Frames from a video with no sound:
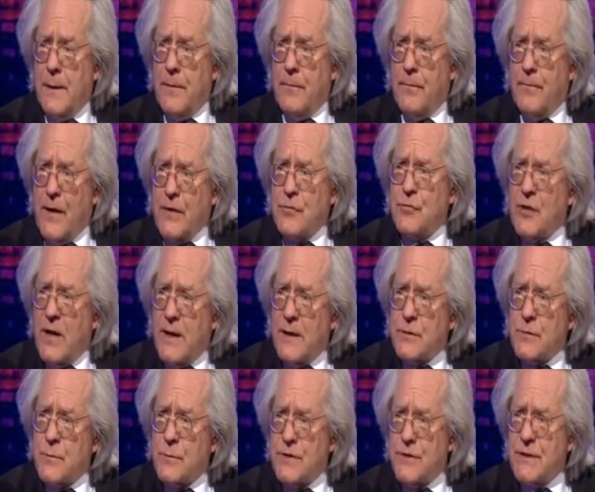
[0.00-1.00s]

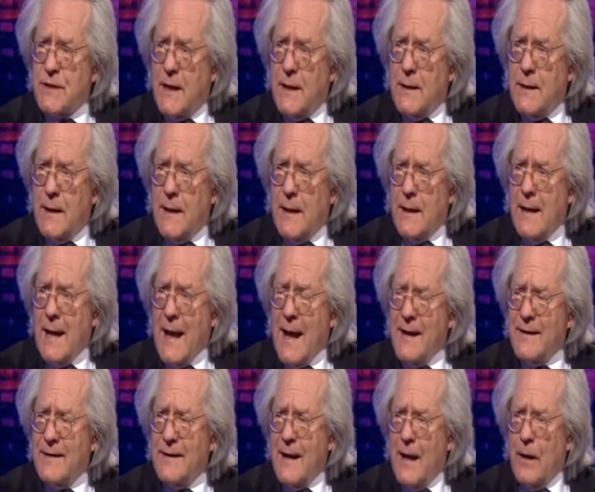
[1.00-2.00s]
franchise was
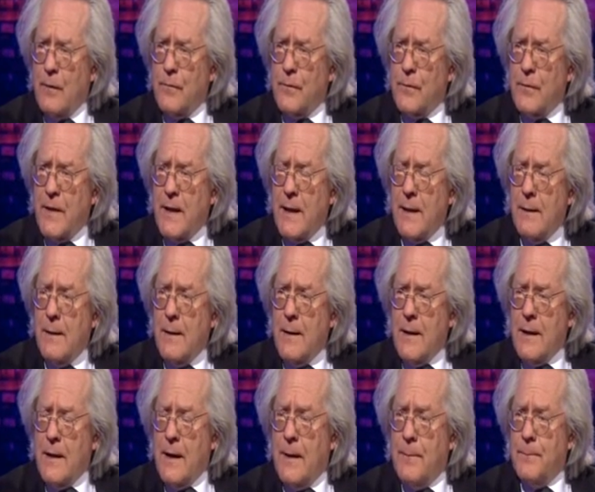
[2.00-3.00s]
handed out for the
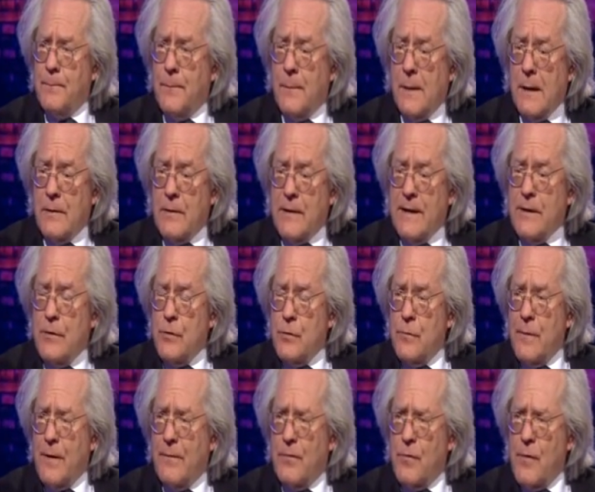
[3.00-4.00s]
EU
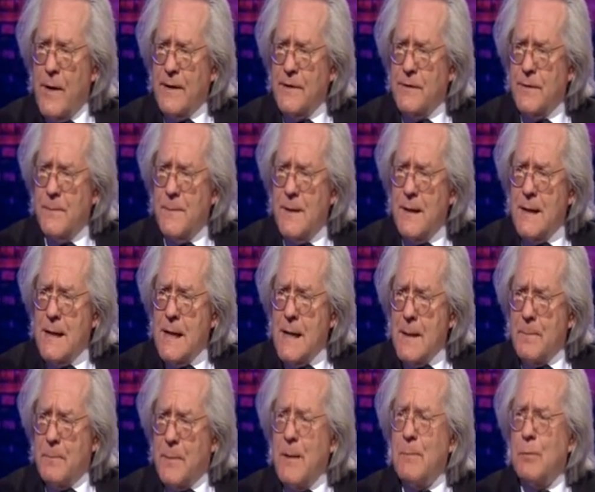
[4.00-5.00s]
referendum,
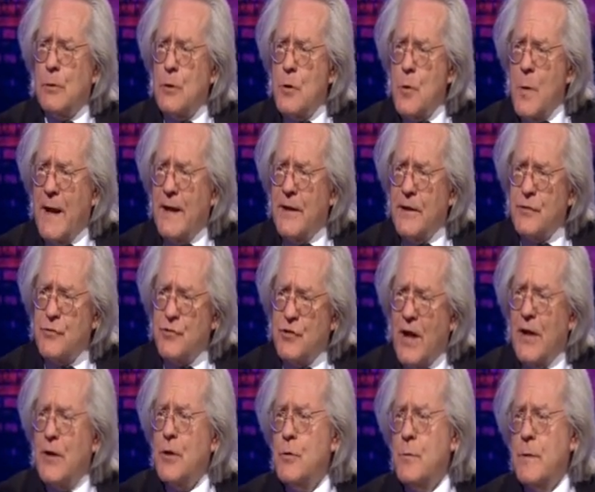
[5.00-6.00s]
people who had a
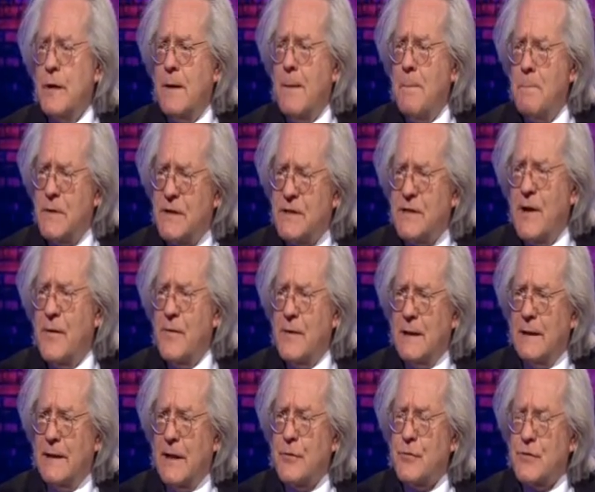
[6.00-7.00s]
genuine
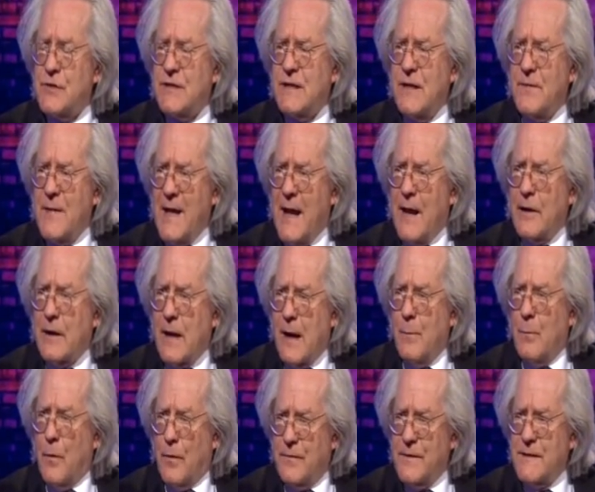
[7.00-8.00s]
material interest in the
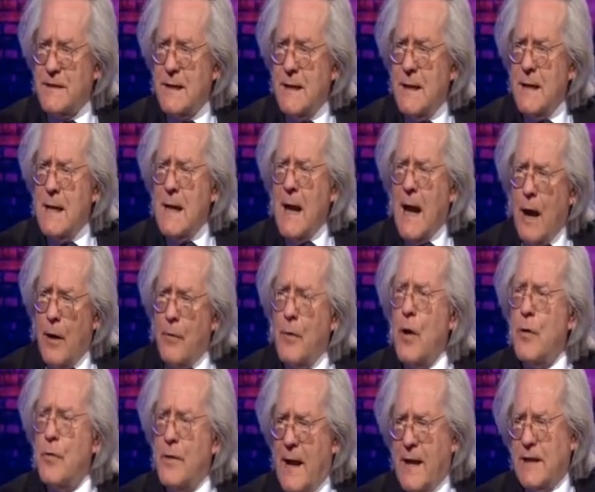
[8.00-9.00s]
outcome of it, our
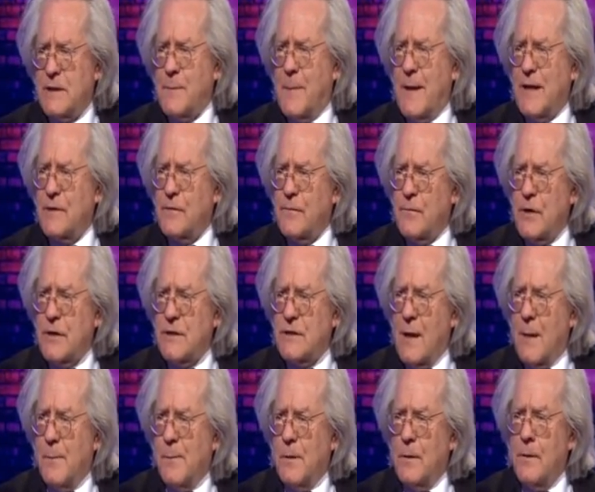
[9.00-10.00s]
own expats, for
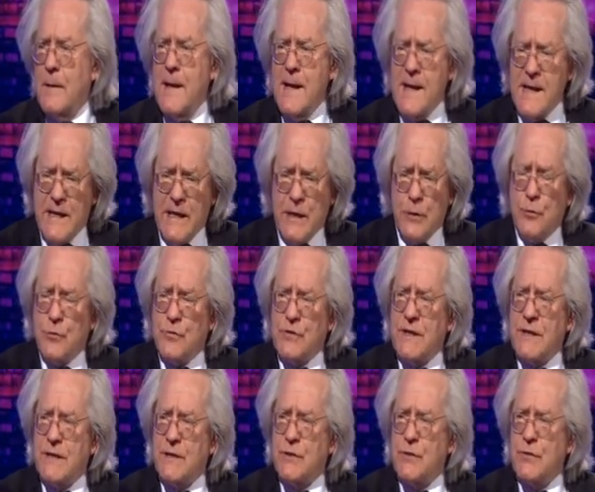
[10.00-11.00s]
example, EU
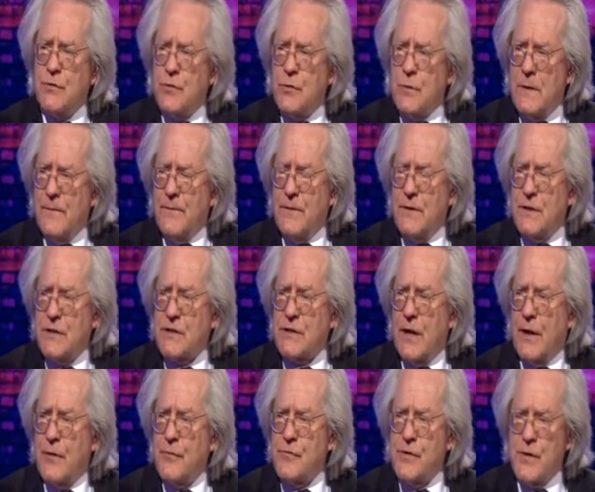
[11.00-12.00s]
citizens who live in this
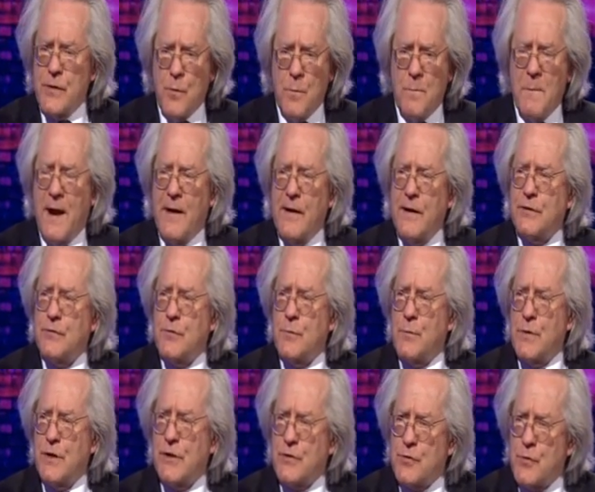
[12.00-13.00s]
country, who are married to
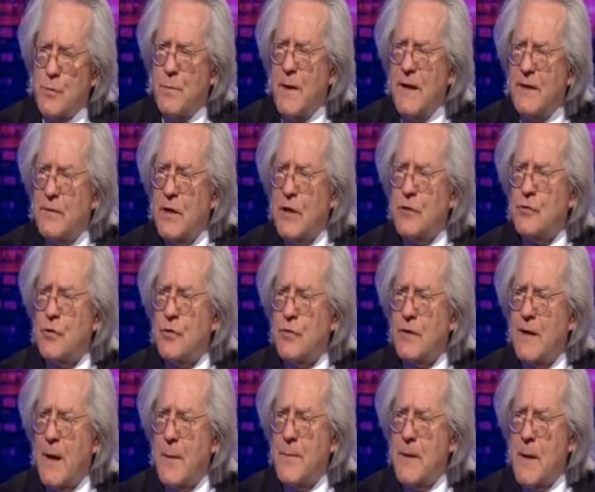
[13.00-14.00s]
Brits, who bring their
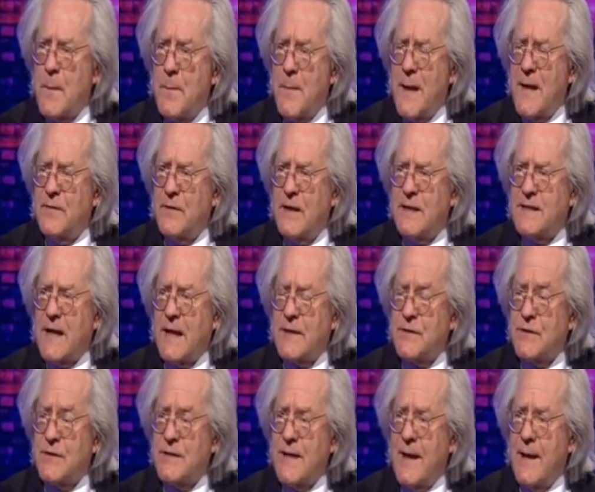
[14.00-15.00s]
children up here and paying their
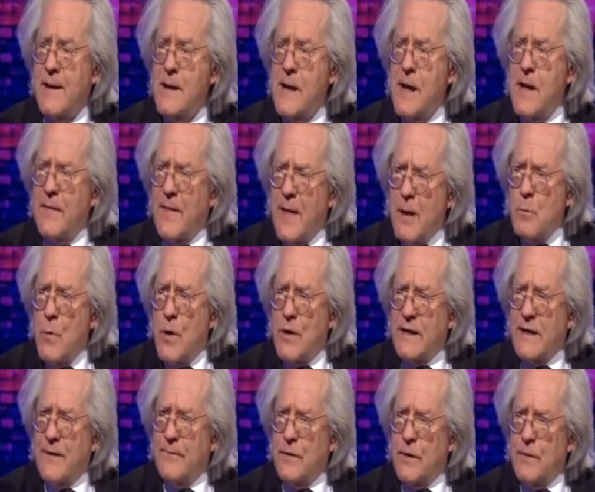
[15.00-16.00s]
taxes here, they
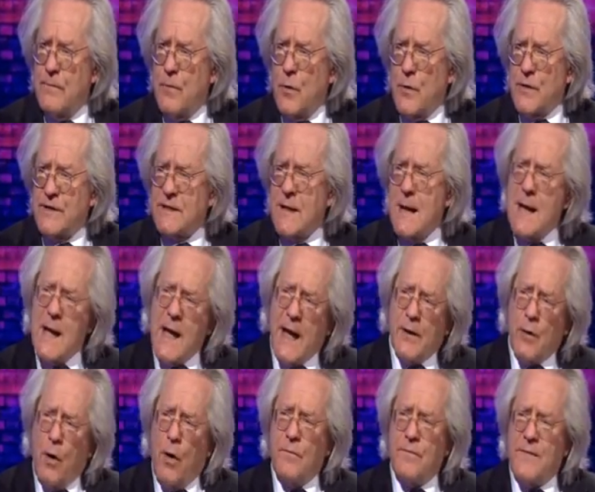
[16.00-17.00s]
weren't given a voice.
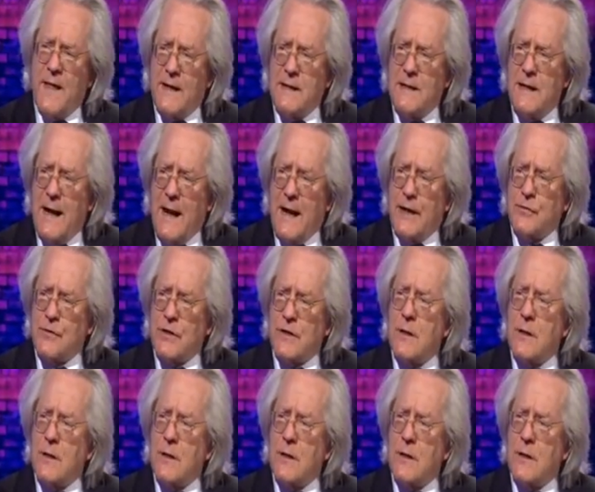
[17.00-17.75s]
And of that electorate...